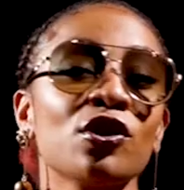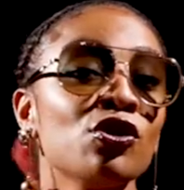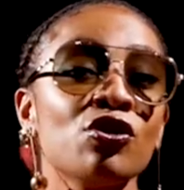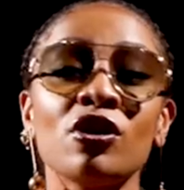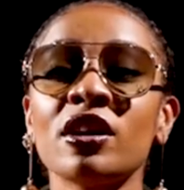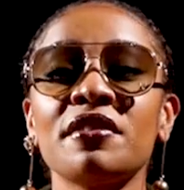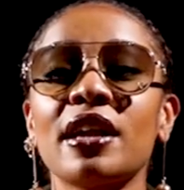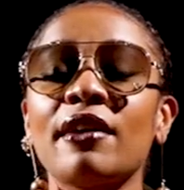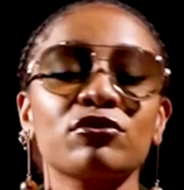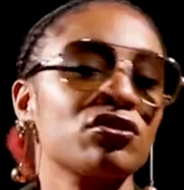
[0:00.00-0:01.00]
You don't even
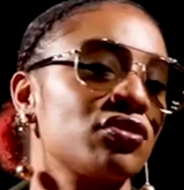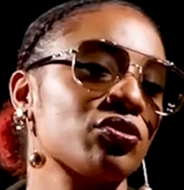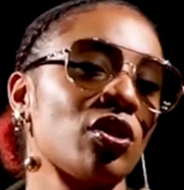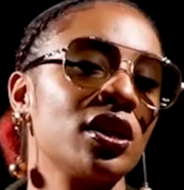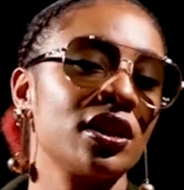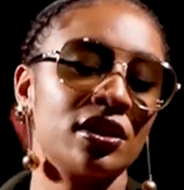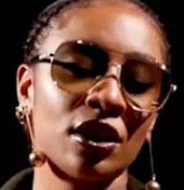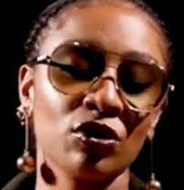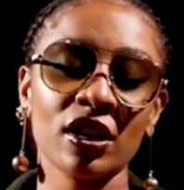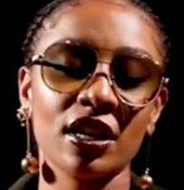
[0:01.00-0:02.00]
have to go to the toilet.
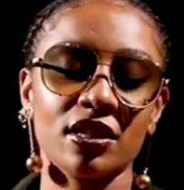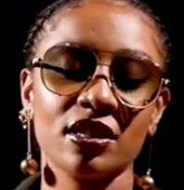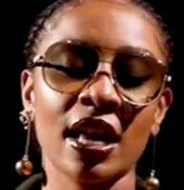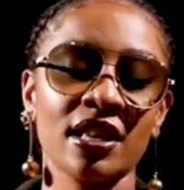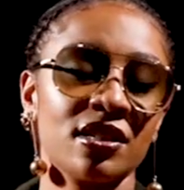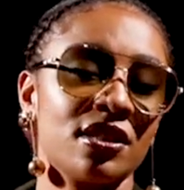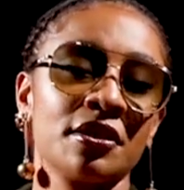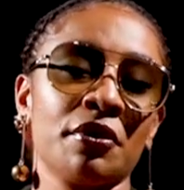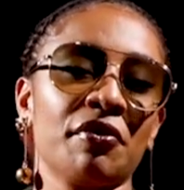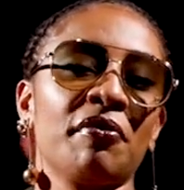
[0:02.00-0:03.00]
The toilet does
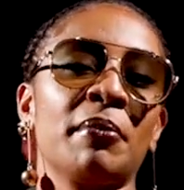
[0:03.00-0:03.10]
itself.